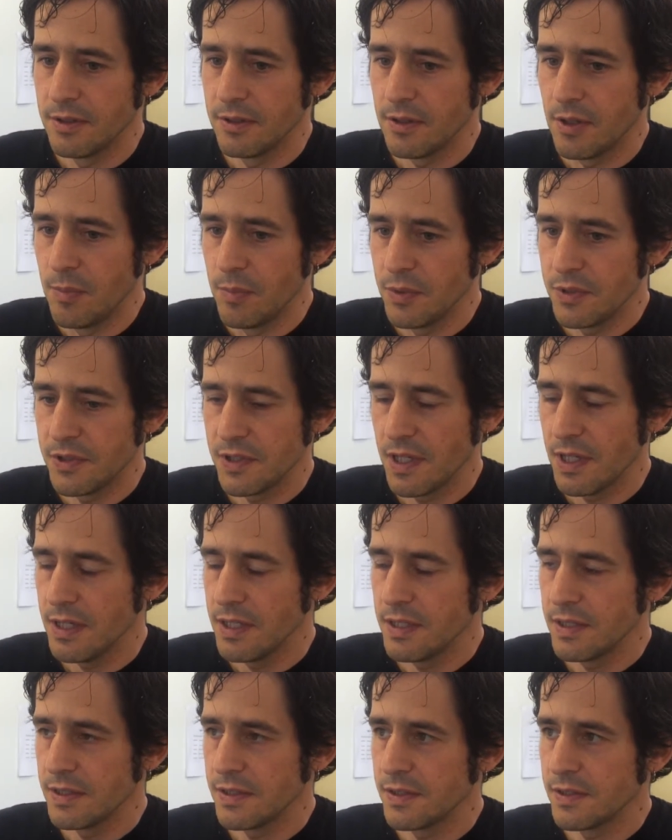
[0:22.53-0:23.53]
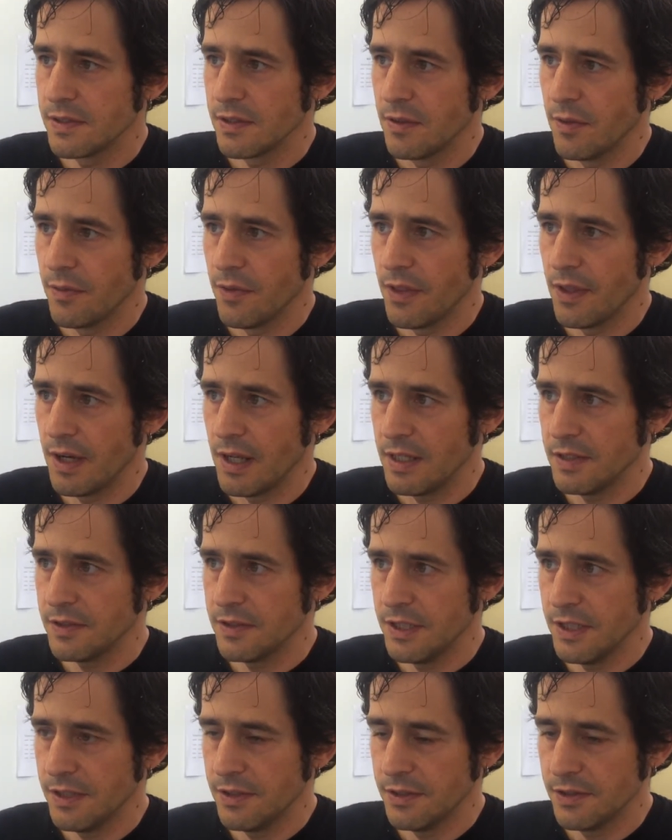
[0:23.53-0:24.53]
composites over the
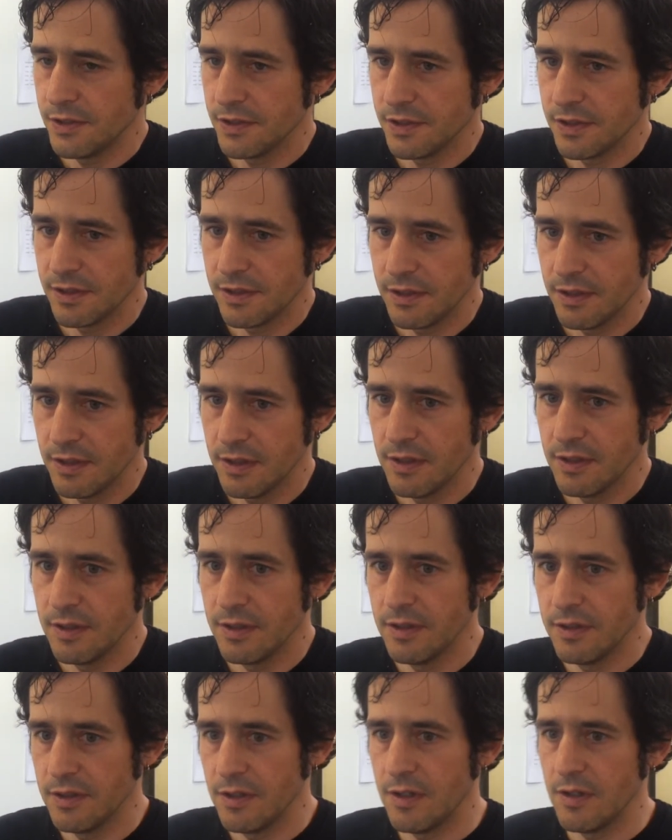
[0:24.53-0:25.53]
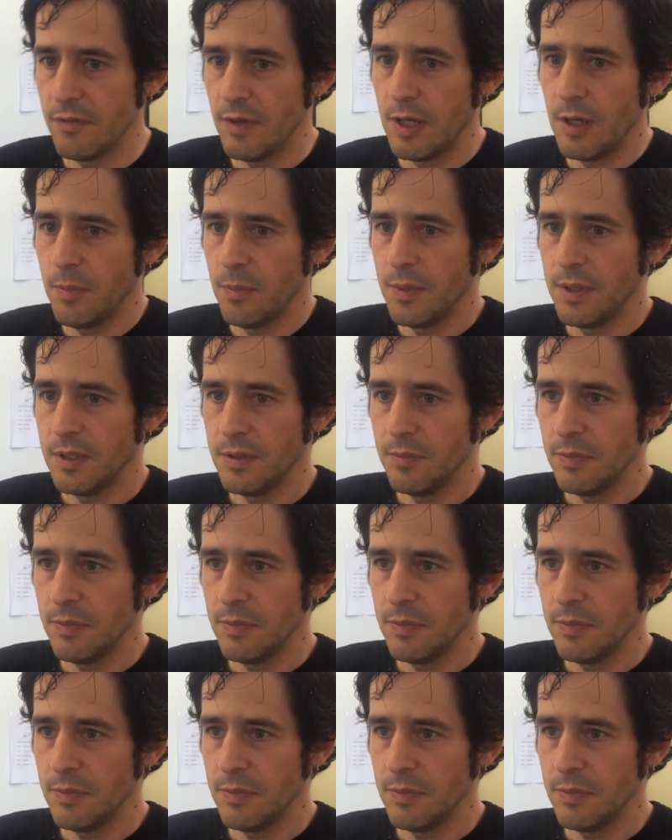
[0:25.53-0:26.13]
last years in the development,